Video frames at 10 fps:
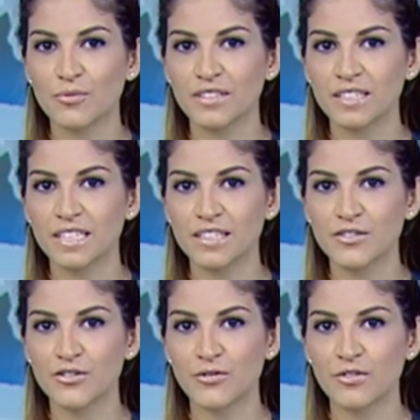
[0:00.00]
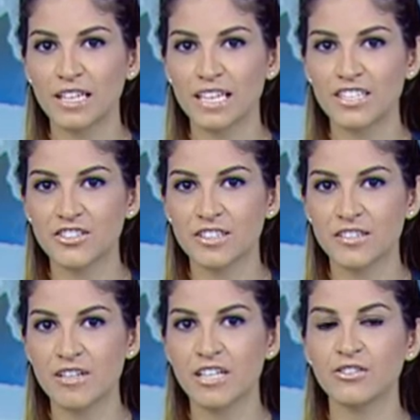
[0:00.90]
Brazilian surfing legend
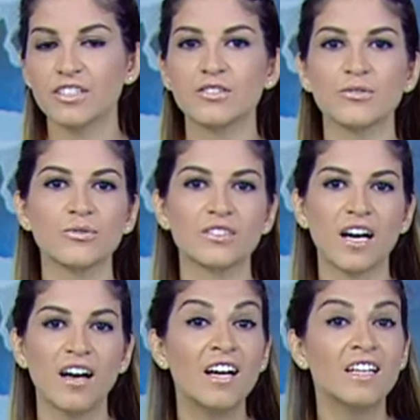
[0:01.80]
Rico de Souza